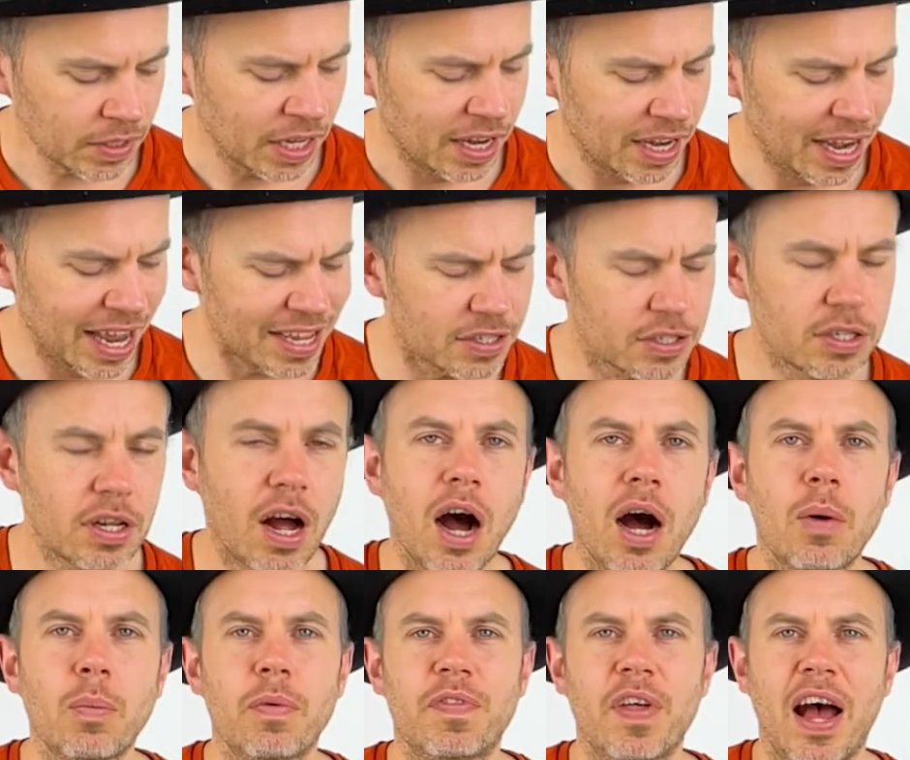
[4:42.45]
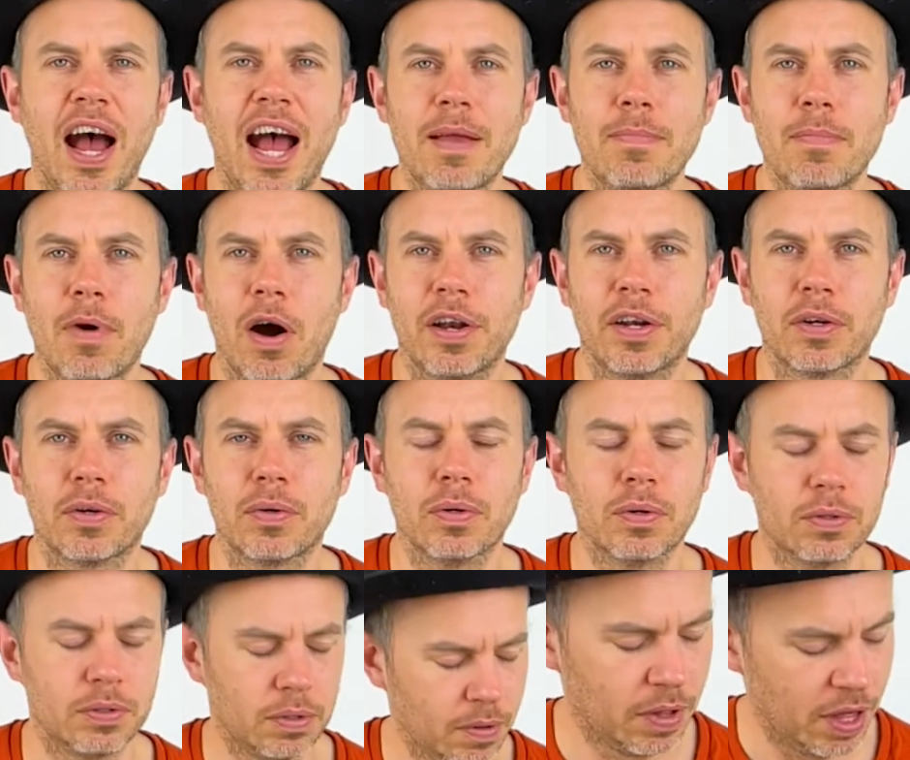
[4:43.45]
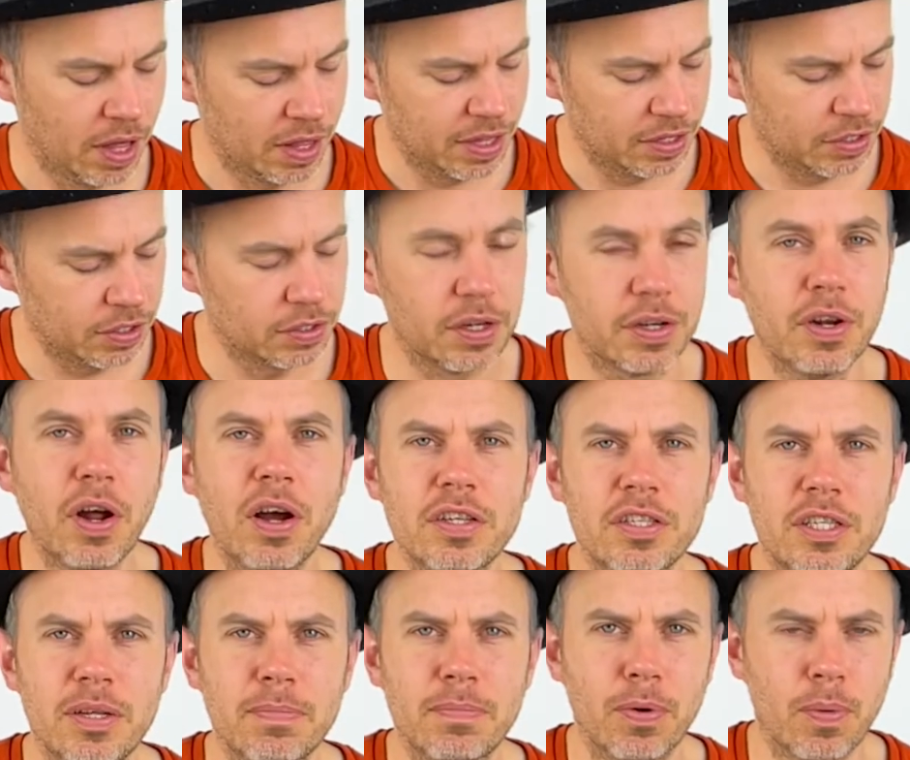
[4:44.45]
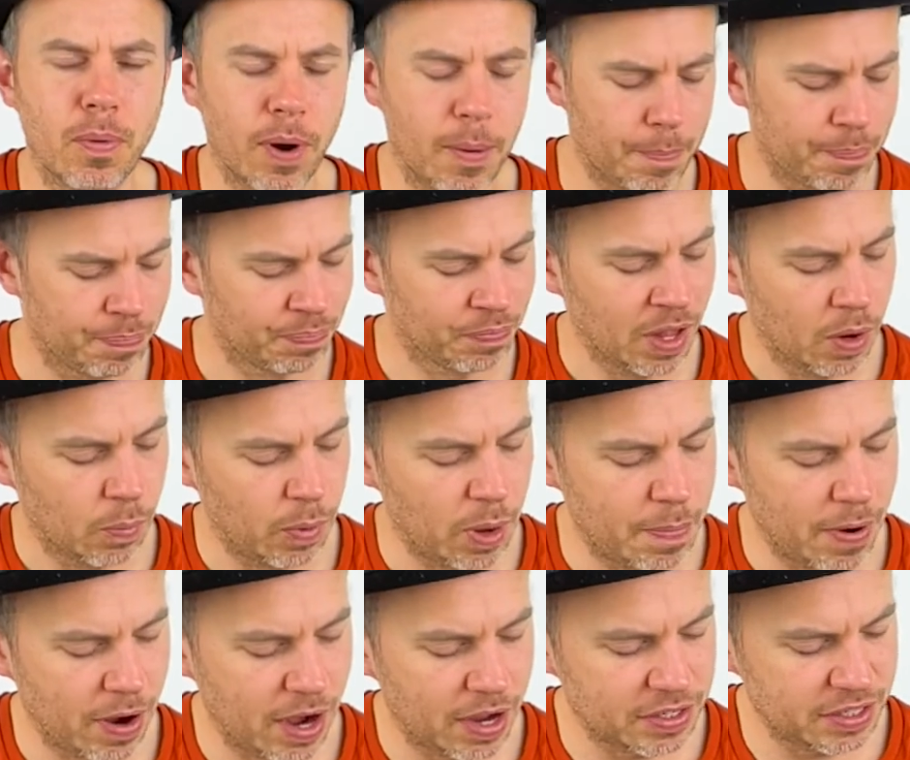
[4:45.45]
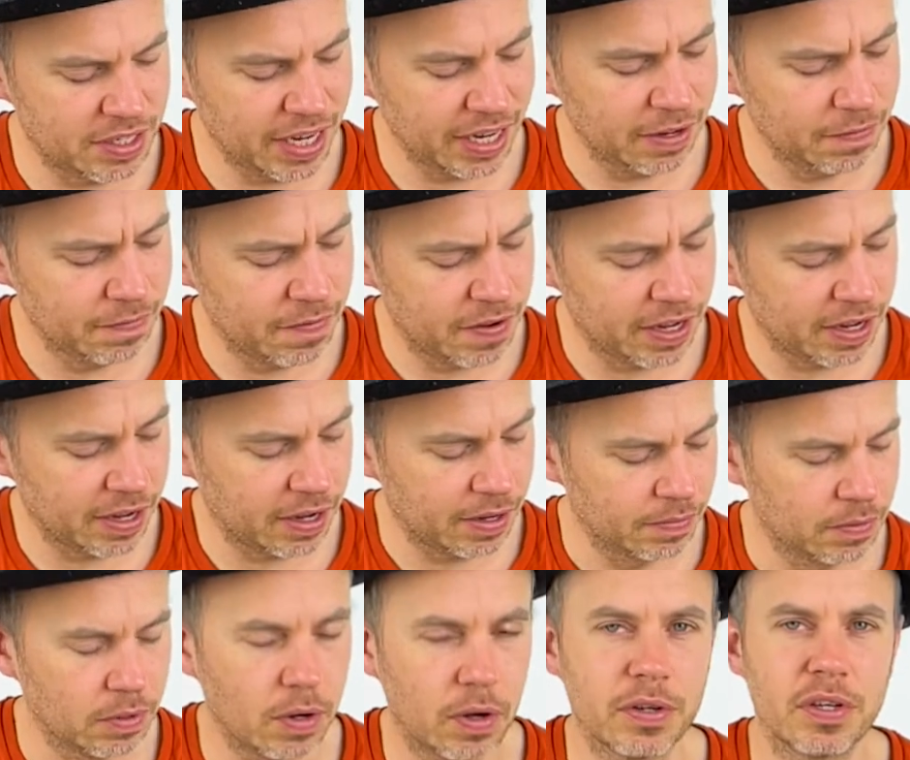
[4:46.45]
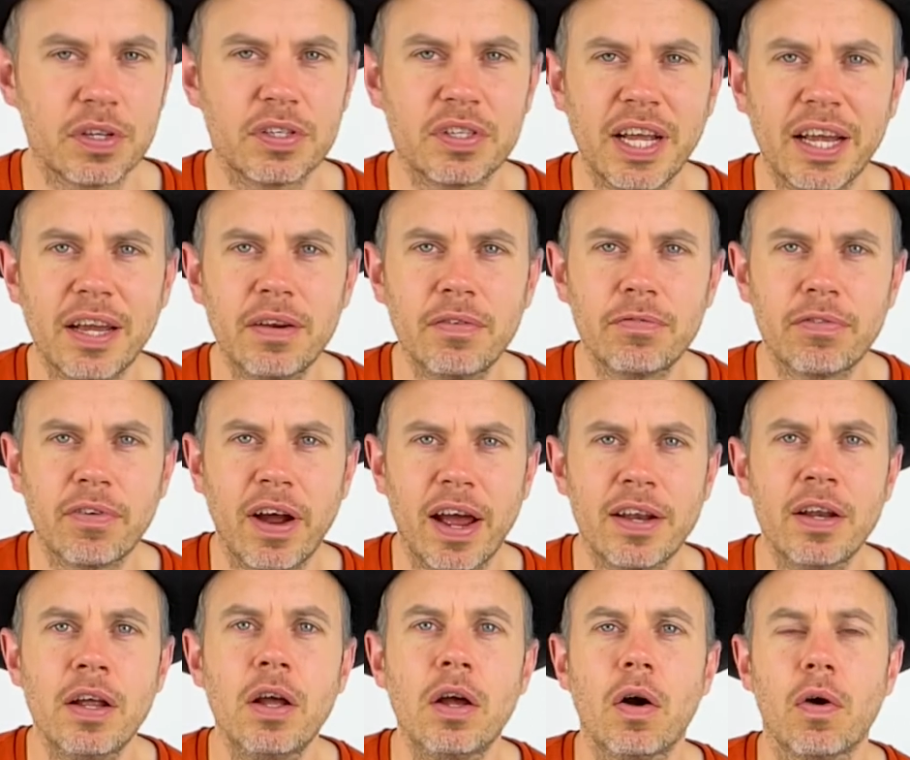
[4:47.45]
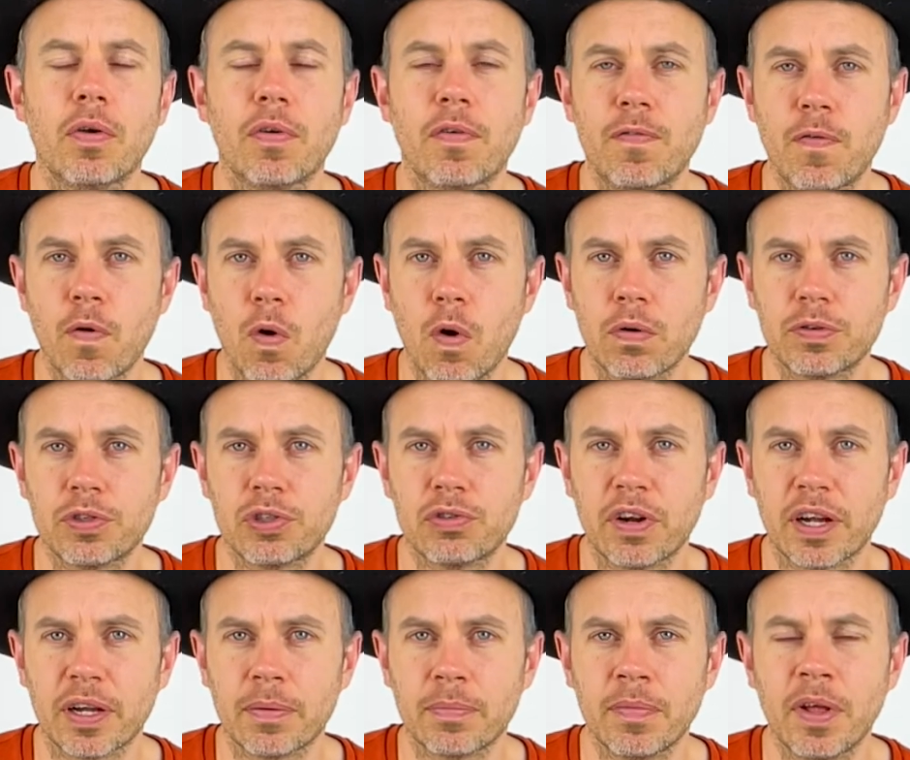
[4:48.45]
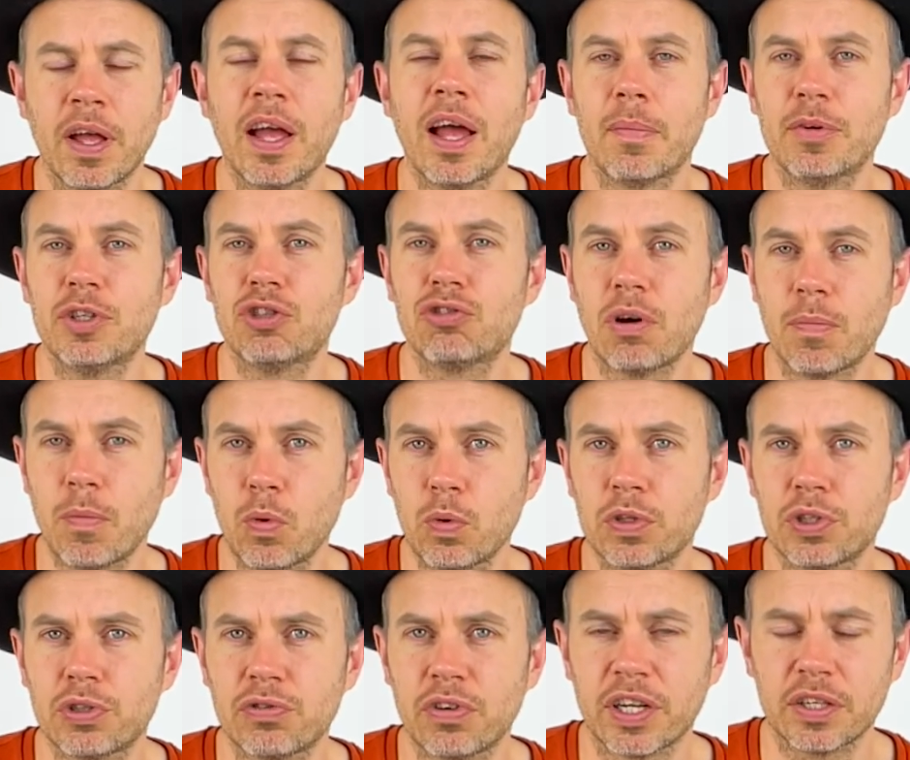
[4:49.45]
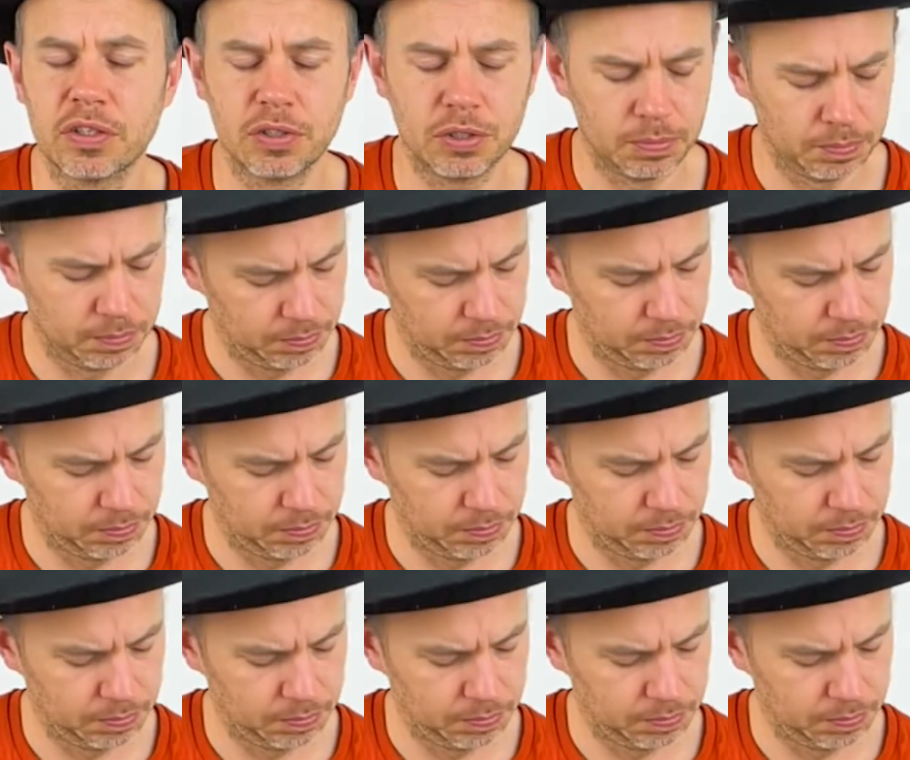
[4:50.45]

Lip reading: Let's start with the A minor chord. This is a nice simple one. We put our second finger on the second fret on the fourth string, and we strum all the strings.